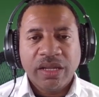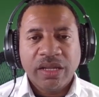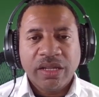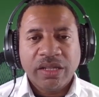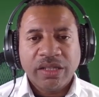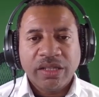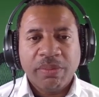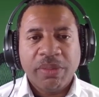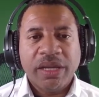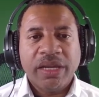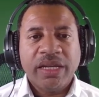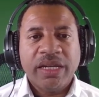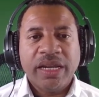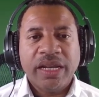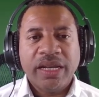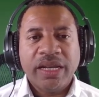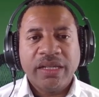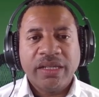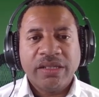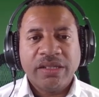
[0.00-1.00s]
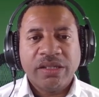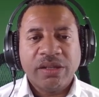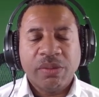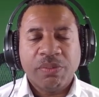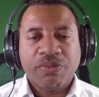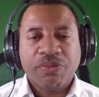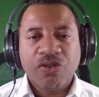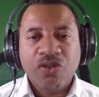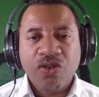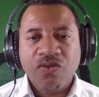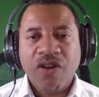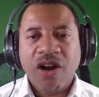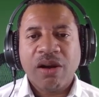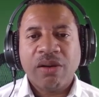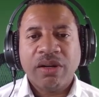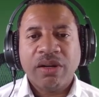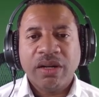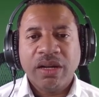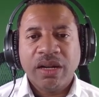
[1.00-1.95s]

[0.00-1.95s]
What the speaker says: The ability to improve our